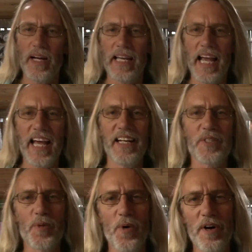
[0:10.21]
again,
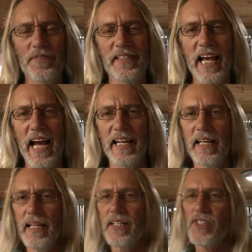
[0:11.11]
it's Wolf
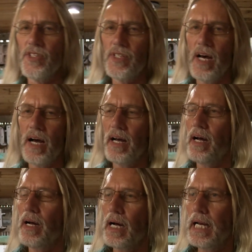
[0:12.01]
Daddy. It's
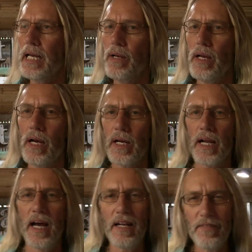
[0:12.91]
a
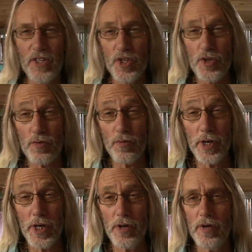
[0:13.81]
kind of a
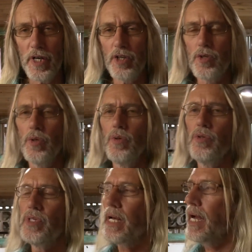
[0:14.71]
dreary
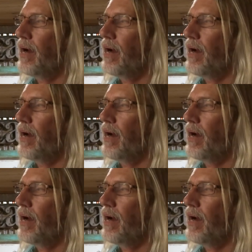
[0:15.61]
Tuesday